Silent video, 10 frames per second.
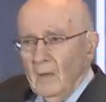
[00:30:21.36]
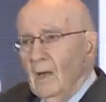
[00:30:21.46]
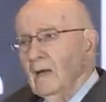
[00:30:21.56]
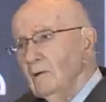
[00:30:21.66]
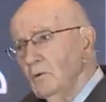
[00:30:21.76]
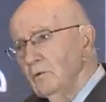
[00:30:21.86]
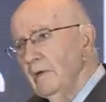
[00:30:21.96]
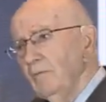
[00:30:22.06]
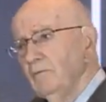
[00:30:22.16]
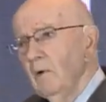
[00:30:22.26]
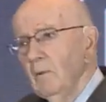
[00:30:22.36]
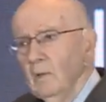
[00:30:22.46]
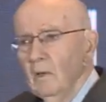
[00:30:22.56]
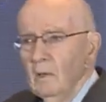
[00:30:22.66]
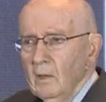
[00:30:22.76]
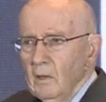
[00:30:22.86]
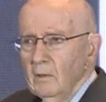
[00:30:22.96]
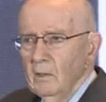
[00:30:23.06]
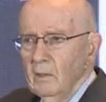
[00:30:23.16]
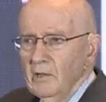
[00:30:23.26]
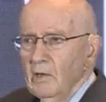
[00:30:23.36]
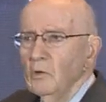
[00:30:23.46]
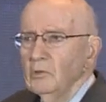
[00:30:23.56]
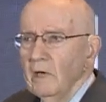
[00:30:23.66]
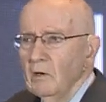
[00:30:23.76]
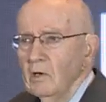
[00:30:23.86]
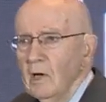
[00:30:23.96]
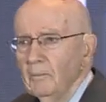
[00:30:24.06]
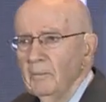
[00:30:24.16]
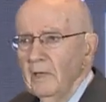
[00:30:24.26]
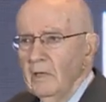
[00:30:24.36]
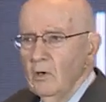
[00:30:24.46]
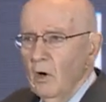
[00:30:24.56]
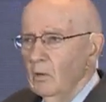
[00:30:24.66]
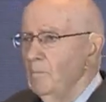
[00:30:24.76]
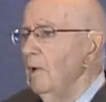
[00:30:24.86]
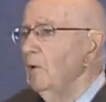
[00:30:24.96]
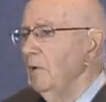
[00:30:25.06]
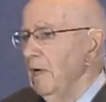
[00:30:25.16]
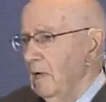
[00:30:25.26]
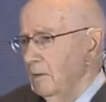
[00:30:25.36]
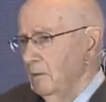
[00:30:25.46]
And I learned that from the hotel company called Marriott,